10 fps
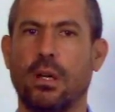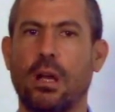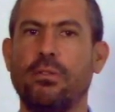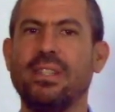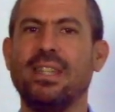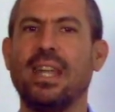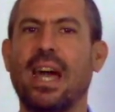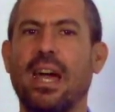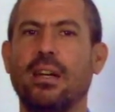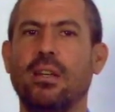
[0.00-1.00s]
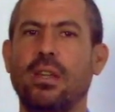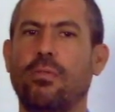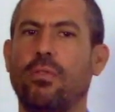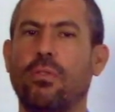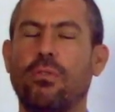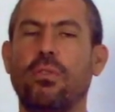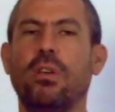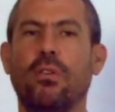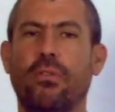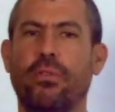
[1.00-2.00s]
I was in agony for
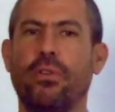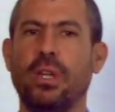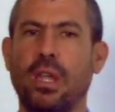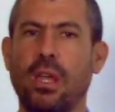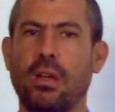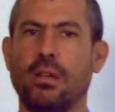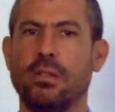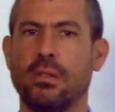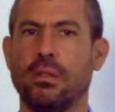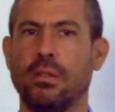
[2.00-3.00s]
3 or 4 years.